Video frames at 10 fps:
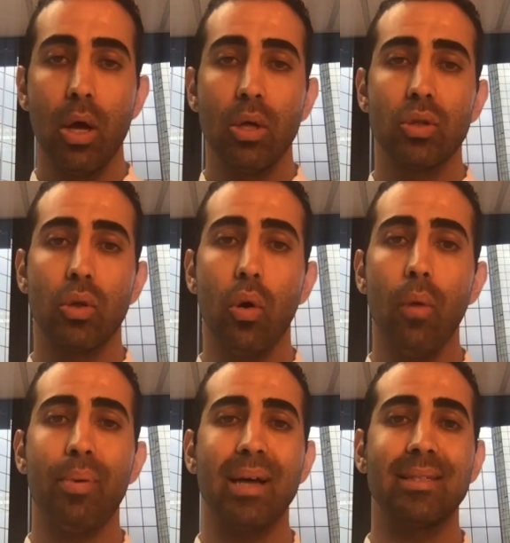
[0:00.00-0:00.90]
So the whole
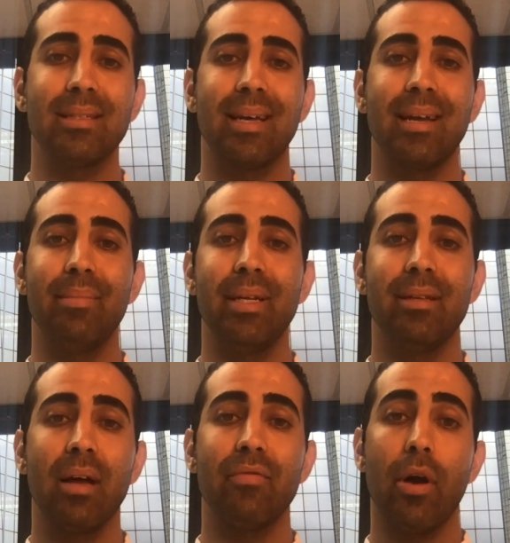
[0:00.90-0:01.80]
process can be
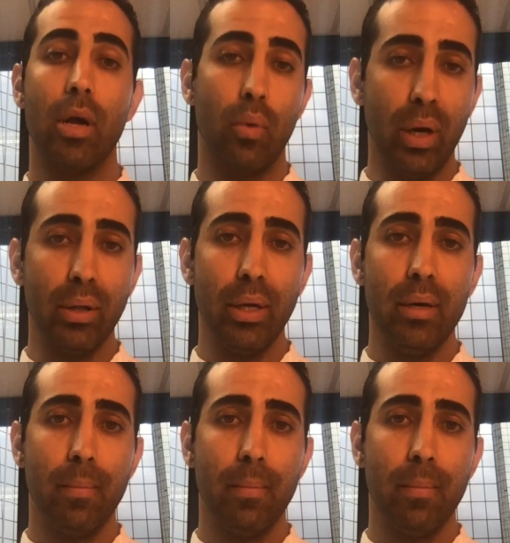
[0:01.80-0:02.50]
done very quickly.